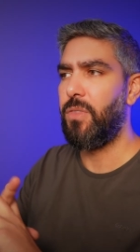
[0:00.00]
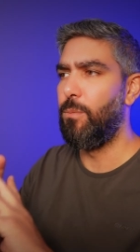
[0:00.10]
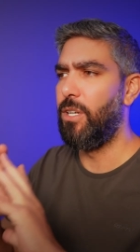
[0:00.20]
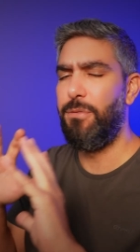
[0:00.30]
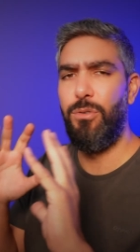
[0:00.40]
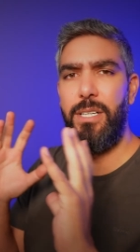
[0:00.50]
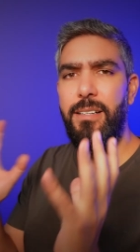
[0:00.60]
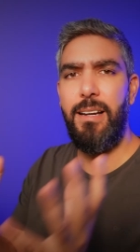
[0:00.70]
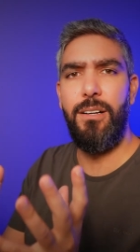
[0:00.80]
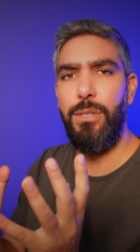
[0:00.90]
But if you want to
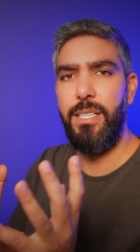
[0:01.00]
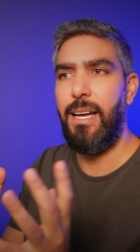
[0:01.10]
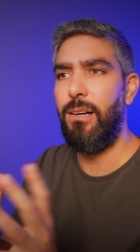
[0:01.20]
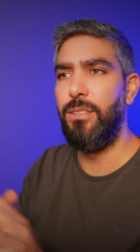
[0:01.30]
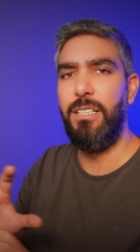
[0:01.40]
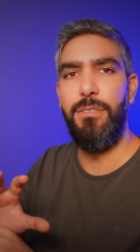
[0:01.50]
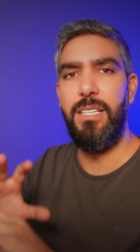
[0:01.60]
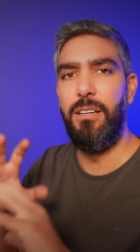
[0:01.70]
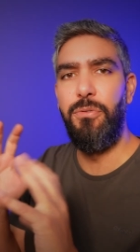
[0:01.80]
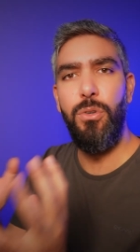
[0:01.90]
narrow it down, give
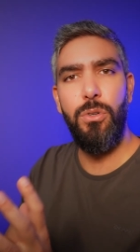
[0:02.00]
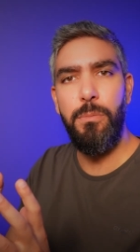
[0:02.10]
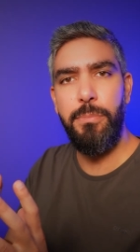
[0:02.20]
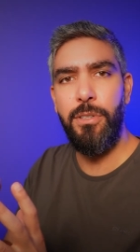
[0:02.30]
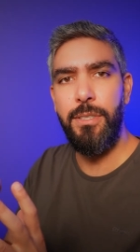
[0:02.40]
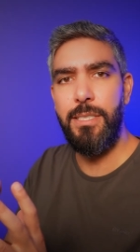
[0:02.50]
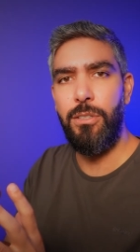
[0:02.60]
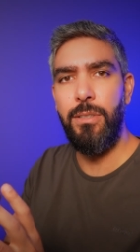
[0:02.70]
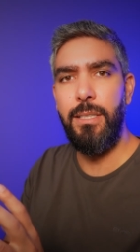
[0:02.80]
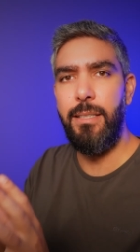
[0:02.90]
it a few components
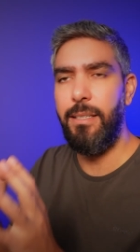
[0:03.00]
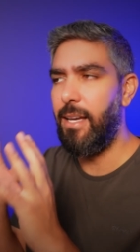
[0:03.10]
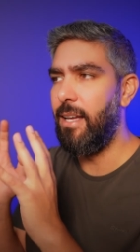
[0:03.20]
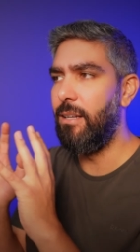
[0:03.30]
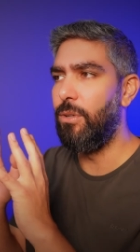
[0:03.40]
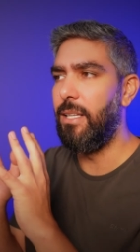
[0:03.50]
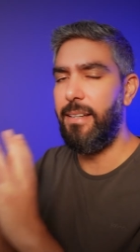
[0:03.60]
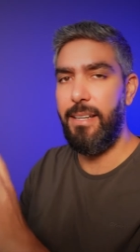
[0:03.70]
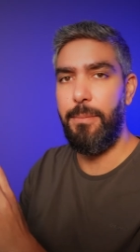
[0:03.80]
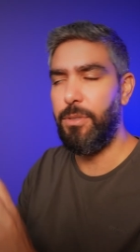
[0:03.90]
only and it will
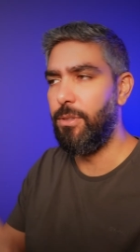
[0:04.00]
adapt